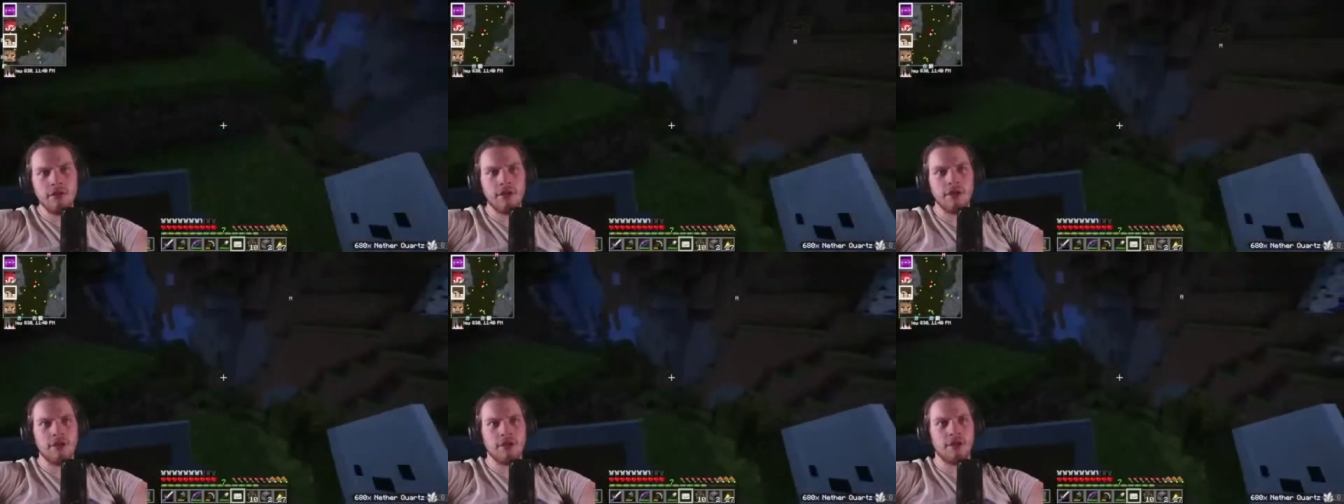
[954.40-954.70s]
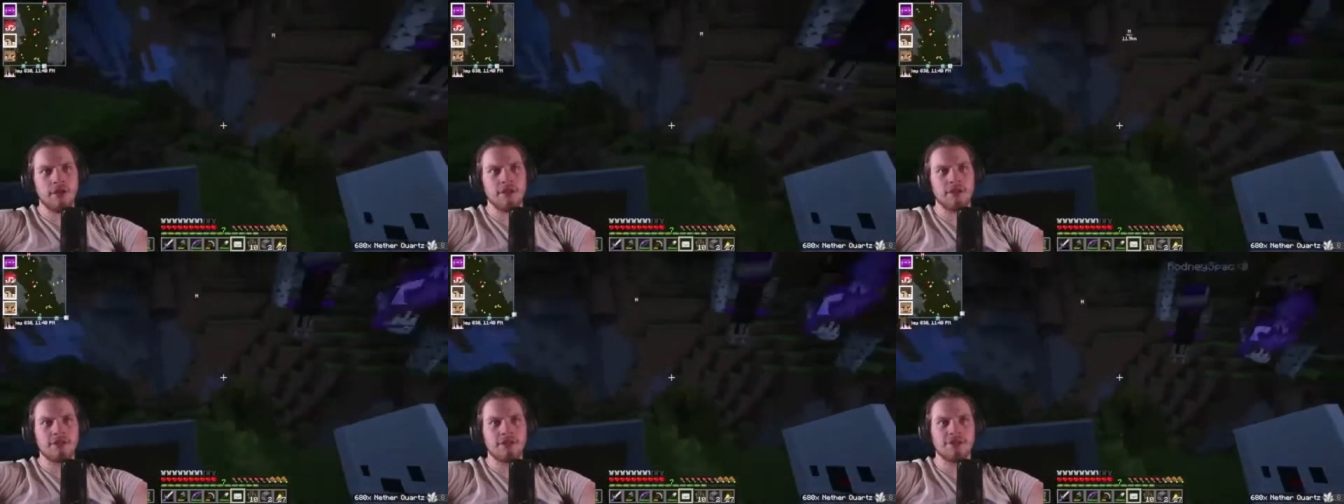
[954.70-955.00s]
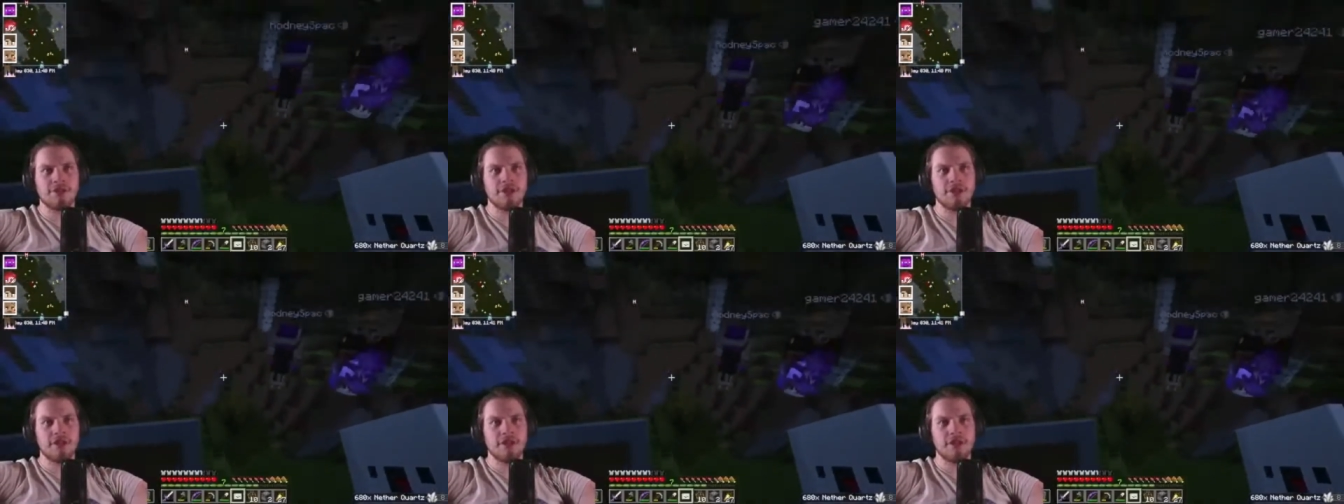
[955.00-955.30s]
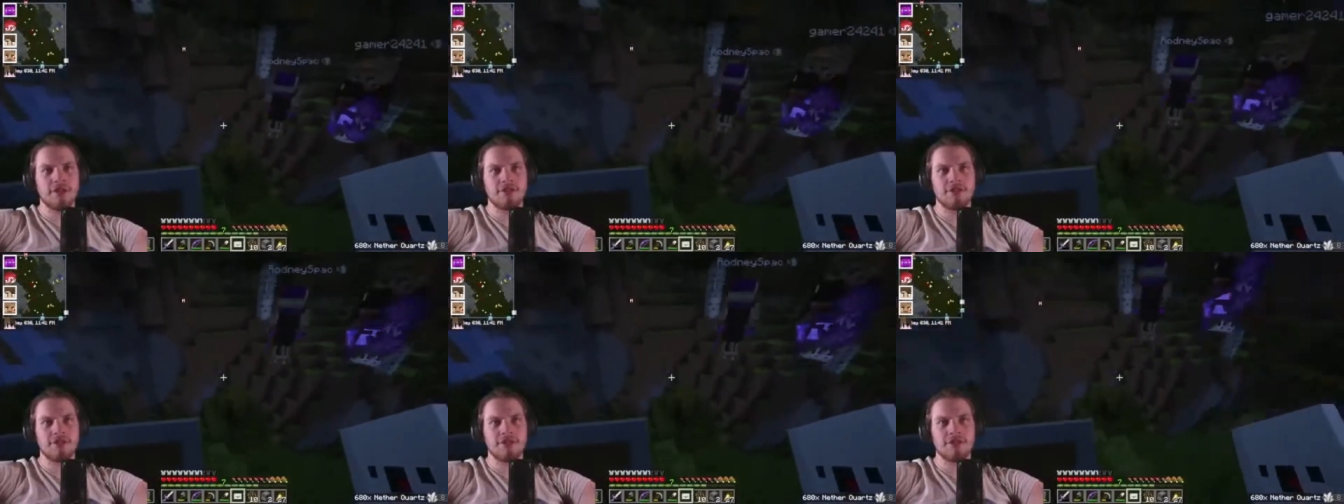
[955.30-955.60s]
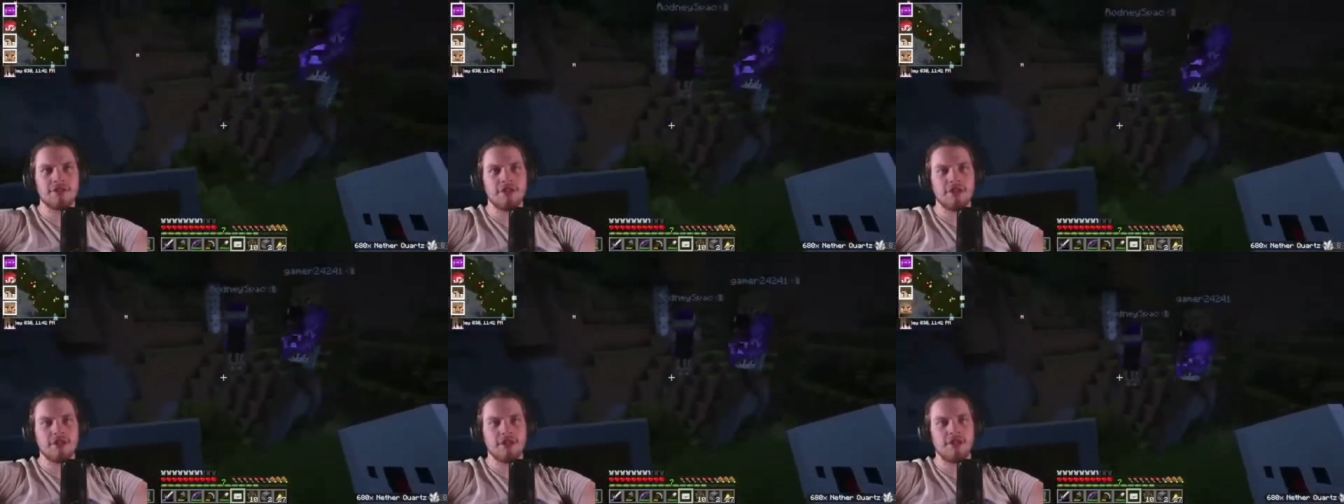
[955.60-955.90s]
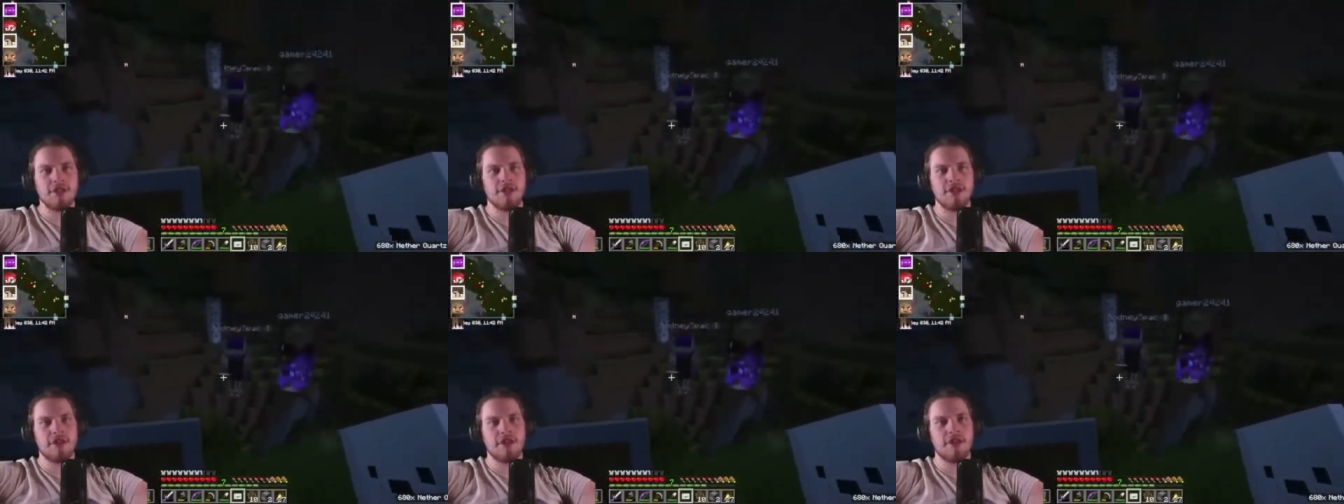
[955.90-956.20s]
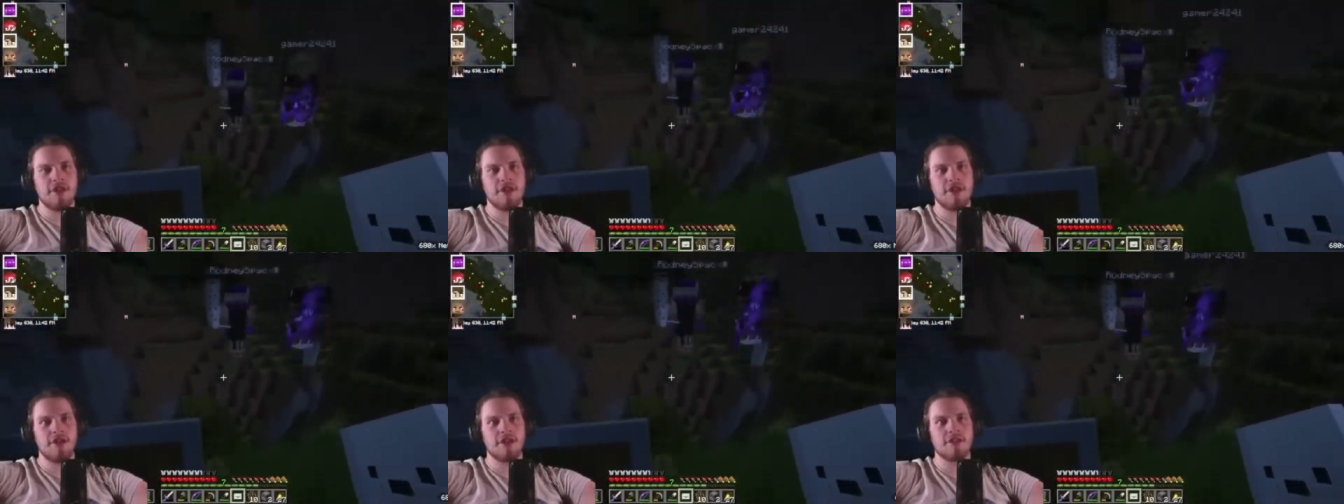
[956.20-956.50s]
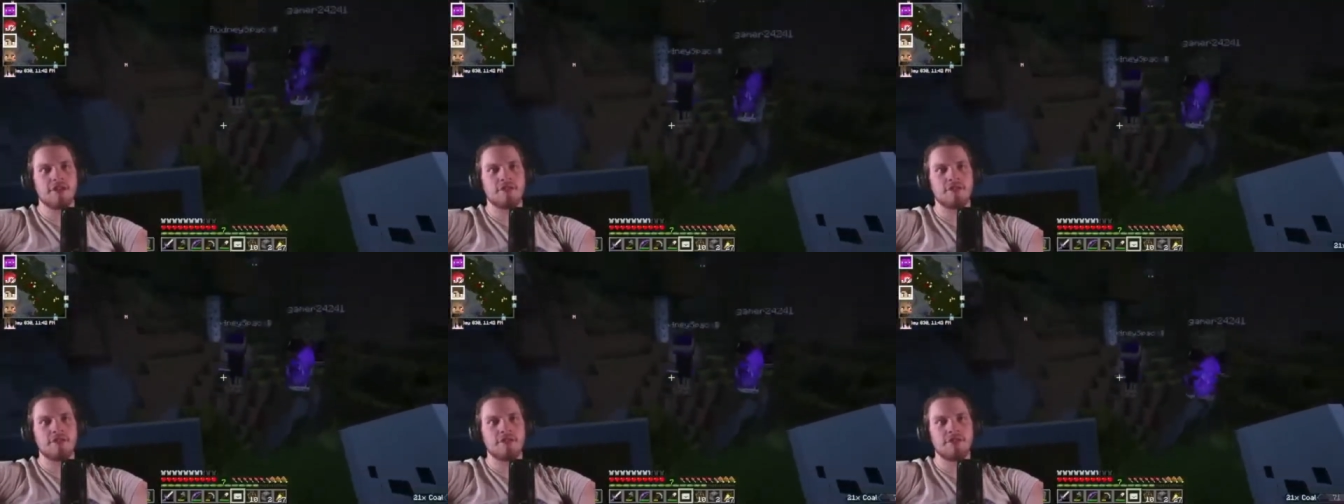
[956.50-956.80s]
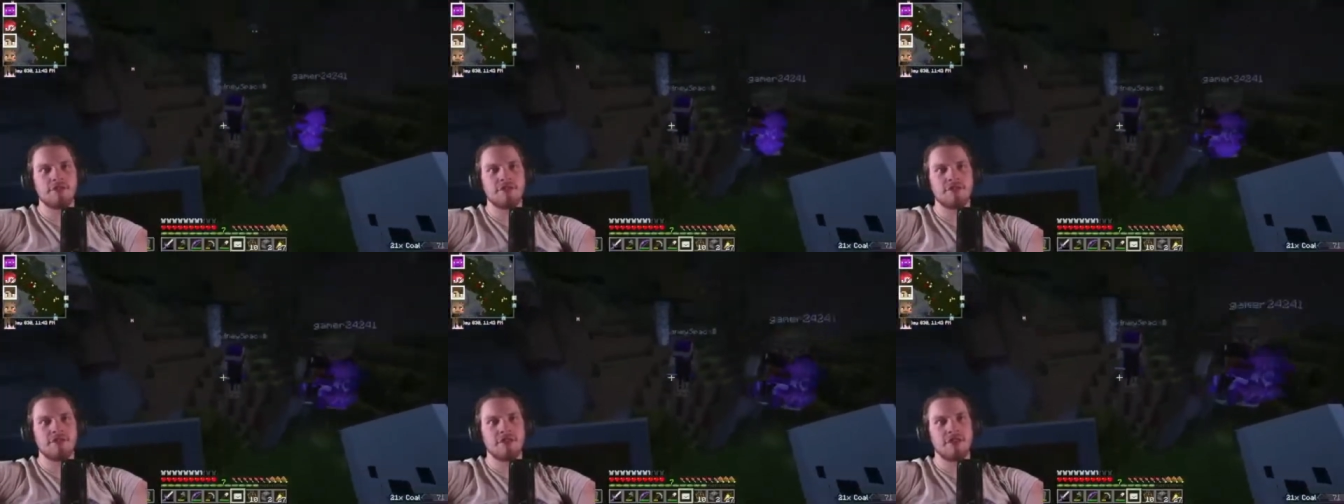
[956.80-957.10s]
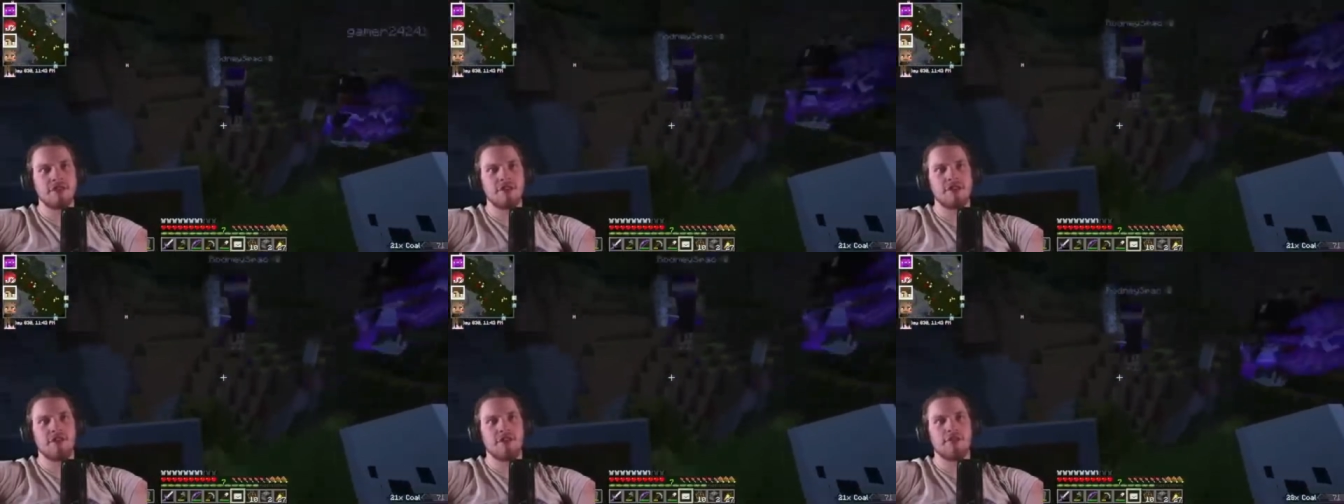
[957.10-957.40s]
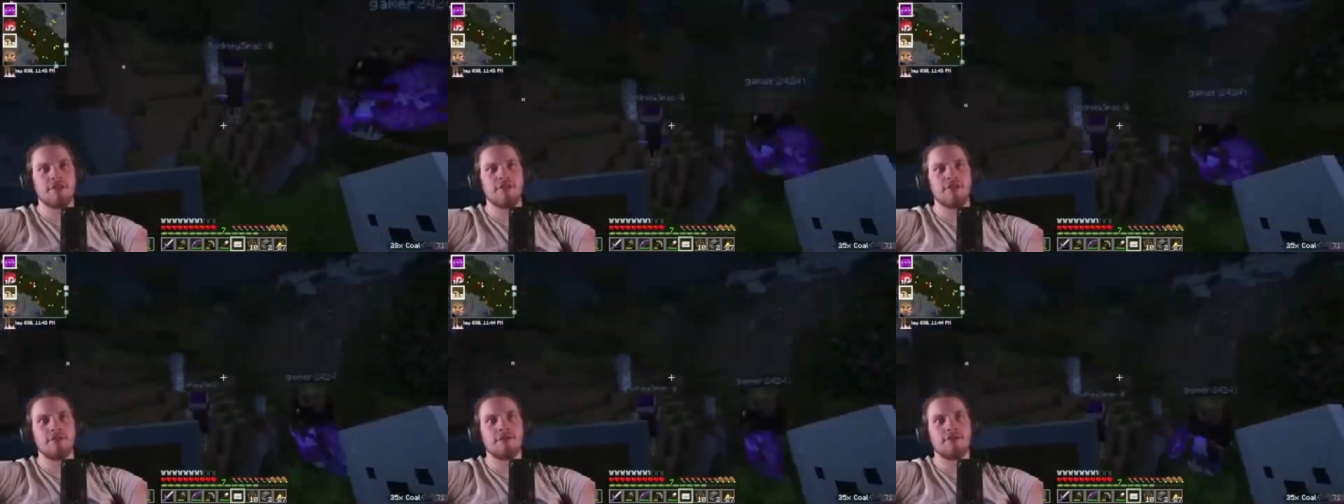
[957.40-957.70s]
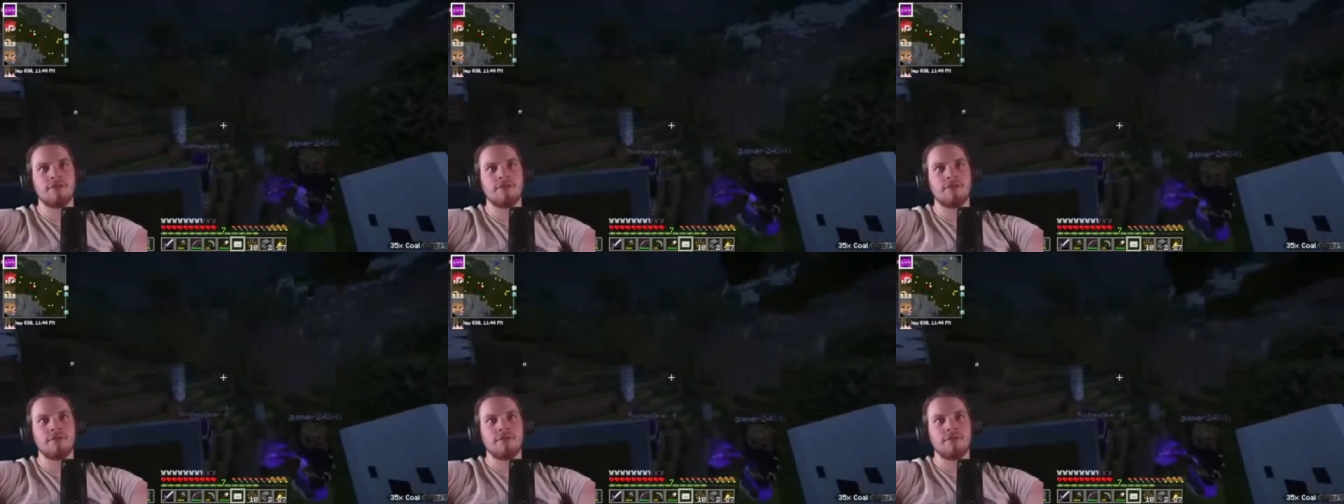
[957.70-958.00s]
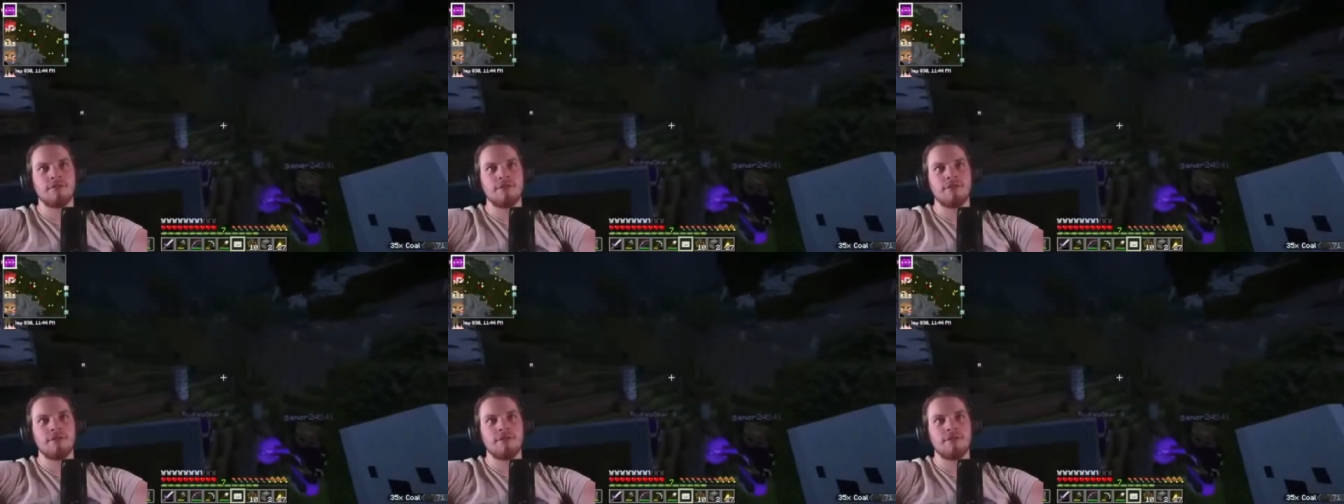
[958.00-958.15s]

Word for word: yeah. It's just like it's just like uh, just like, you know. real life.